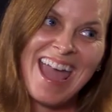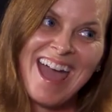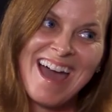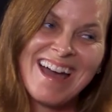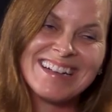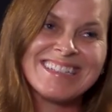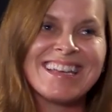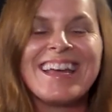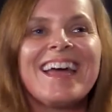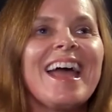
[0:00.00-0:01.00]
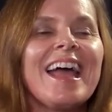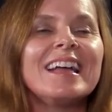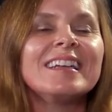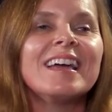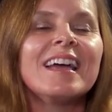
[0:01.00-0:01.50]
cat,
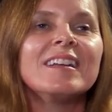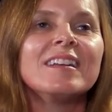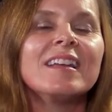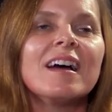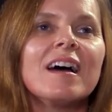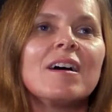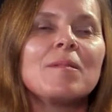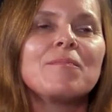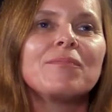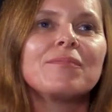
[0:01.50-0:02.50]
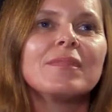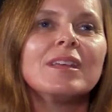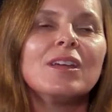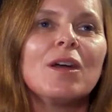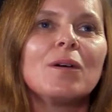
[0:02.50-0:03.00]
and
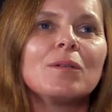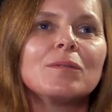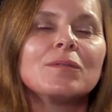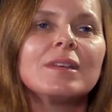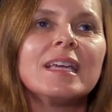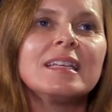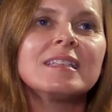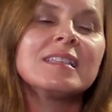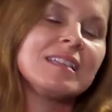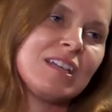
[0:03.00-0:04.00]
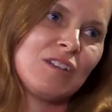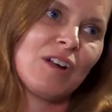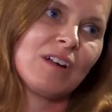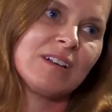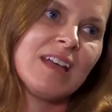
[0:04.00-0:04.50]
you know, he's a
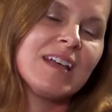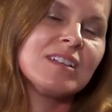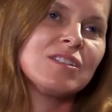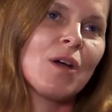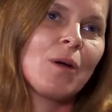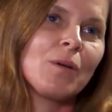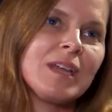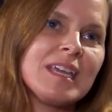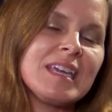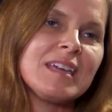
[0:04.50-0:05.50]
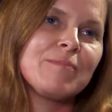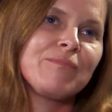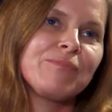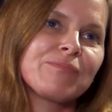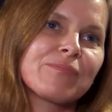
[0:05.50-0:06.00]
senior, so
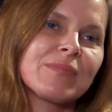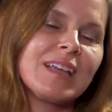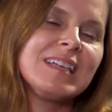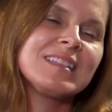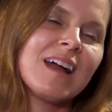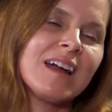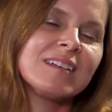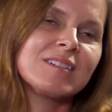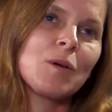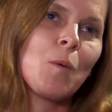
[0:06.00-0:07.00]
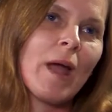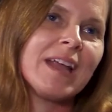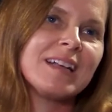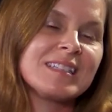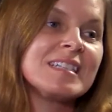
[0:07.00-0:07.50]
he's not
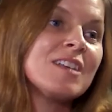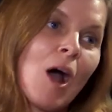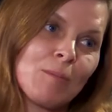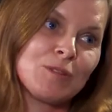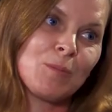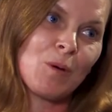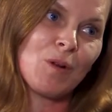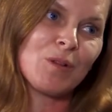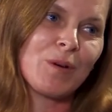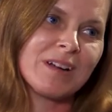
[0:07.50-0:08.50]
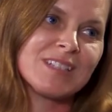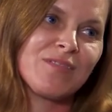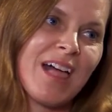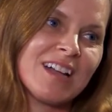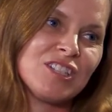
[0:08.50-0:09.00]
quite as adoptable or as
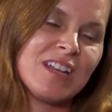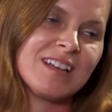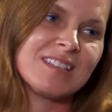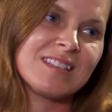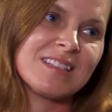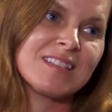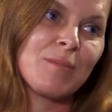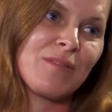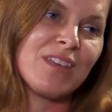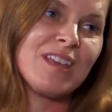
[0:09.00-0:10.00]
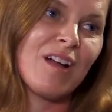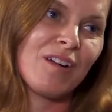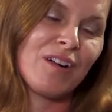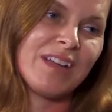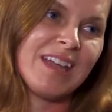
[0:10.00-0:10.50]
flashy as some of the
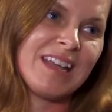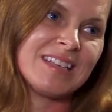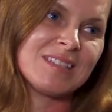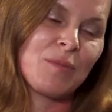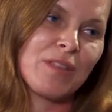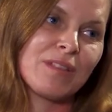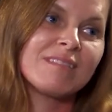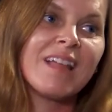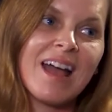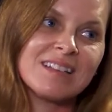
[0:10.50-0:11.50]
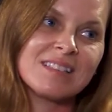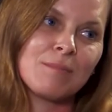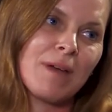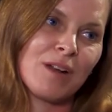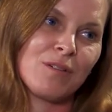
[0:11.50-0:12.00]
younger kitties with less
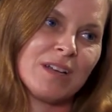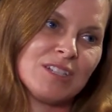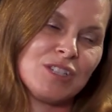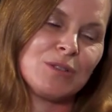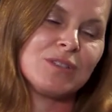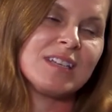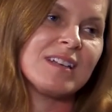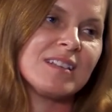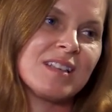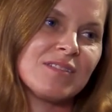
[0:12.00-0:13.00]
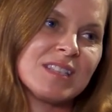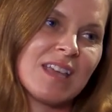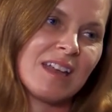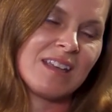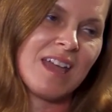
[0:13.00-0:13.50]
medical issues. He does have
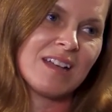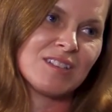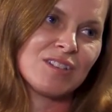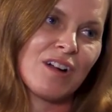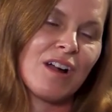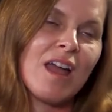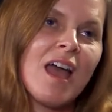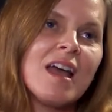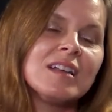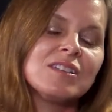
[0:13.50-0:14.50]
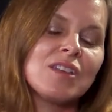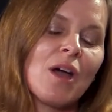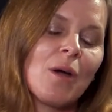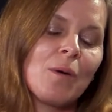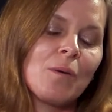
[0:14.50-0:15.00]
skin cancer.
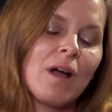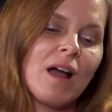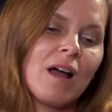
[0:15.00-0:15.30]
So